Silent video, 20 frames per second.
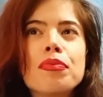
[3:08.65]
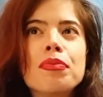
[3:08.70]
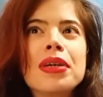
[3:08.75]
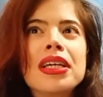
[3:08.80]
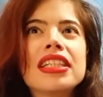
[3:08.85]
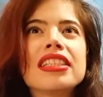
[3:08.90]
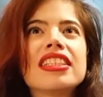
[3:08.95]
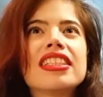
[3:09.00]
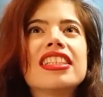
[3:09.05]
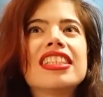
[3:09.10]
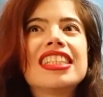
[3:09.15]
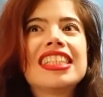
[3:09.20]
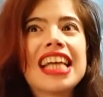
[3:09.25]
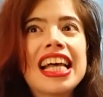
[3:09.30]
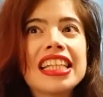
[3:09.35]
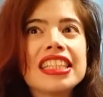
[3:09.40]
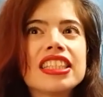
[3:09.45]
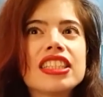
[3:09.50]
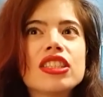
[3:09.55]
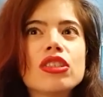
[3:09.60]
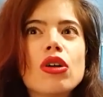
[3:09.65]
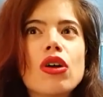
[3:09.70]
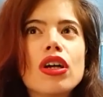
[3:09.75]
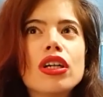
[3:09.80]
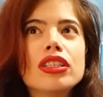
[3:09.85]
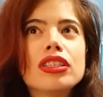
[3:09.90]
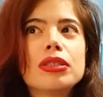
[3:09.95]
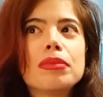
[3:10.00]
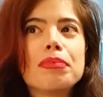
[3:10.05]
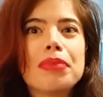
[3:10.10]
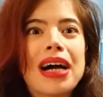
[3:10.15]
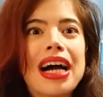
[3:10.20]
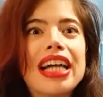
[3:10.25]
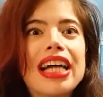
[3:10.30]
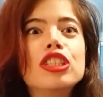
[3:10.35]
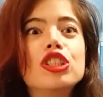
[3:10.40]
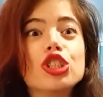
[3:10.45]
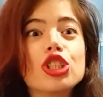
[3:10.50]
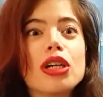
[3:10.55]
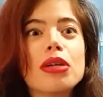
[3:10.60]
been censored
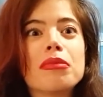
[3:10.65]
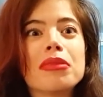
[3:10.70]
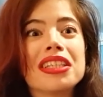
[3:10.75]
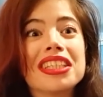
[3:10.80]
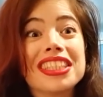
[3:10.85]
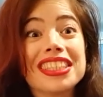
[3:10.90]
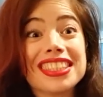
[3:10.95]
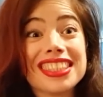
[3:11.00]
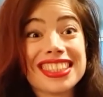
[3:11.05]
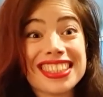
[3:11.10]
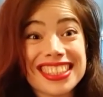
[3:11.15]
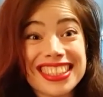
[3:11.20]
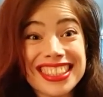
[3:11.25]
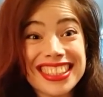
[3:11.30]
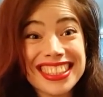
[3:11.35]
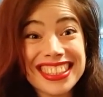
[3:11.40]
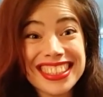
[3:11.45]
by Germany's.